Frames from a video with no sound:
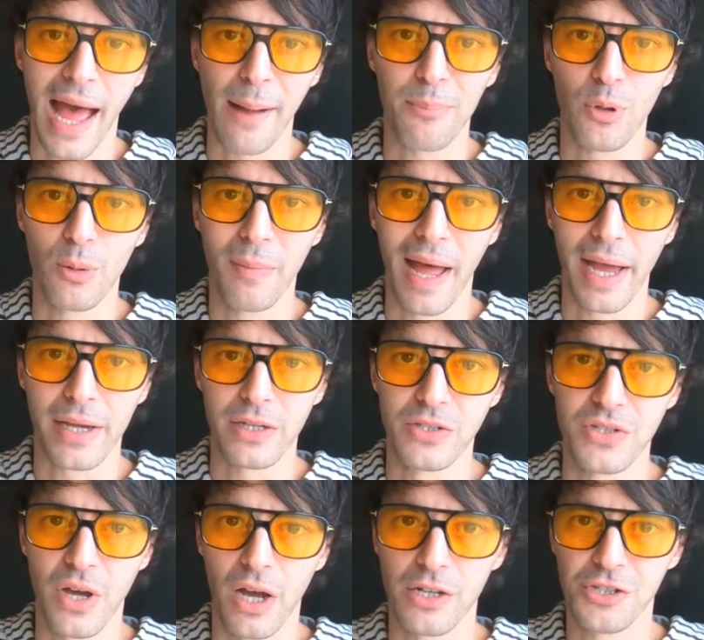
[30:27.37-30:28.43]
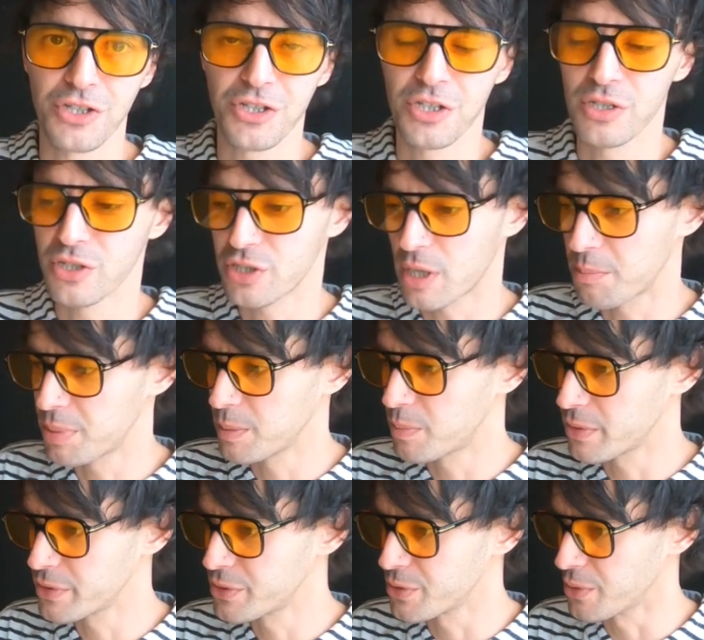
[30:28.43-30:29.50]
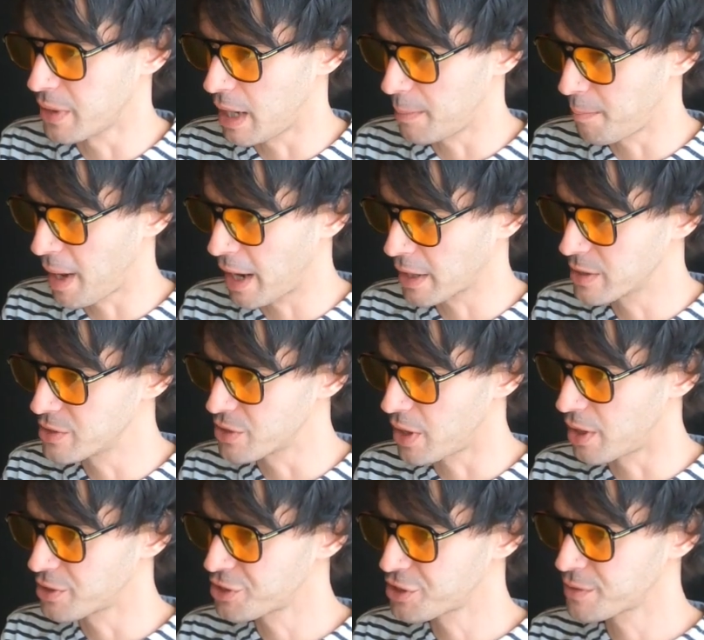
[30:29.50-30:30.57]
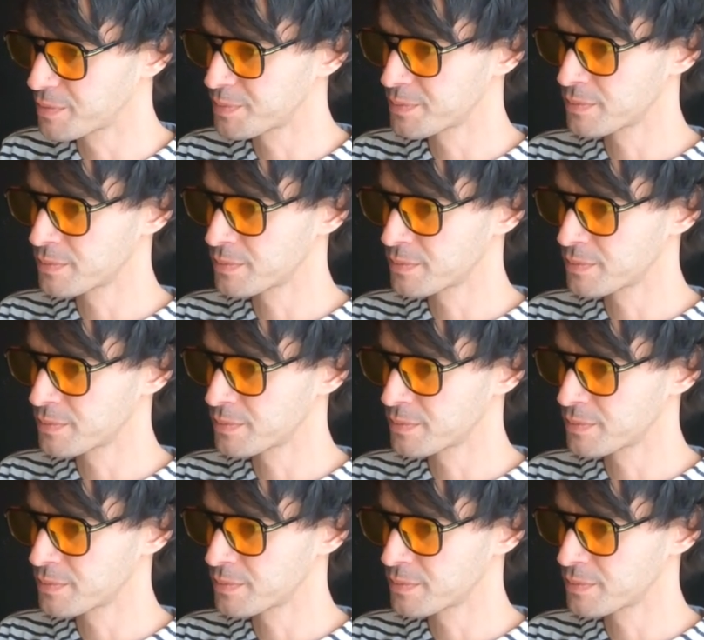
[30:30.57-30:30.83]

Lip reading: Apple Macintosh. Some people do that, Macintosh.